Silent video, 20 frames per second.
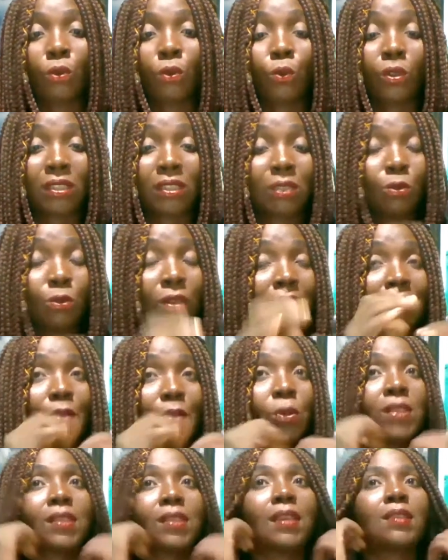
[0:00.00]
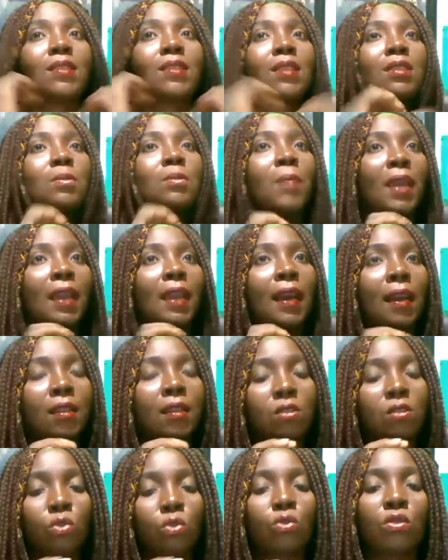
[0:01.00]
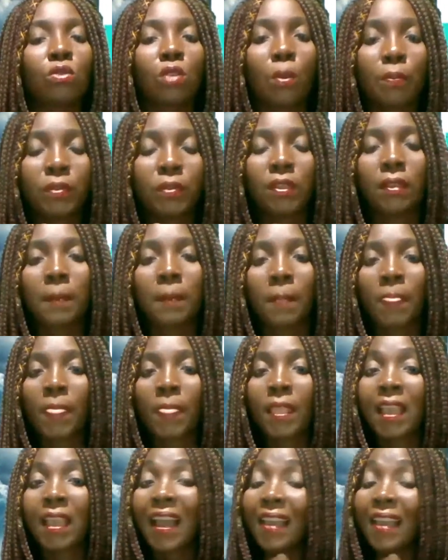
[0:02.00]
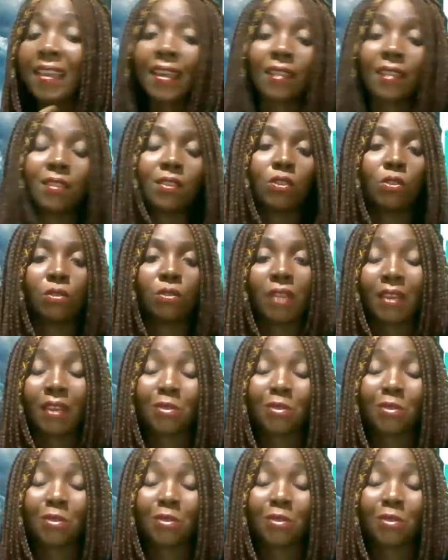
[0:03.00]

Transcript: what once I set my heart to something, I get it done.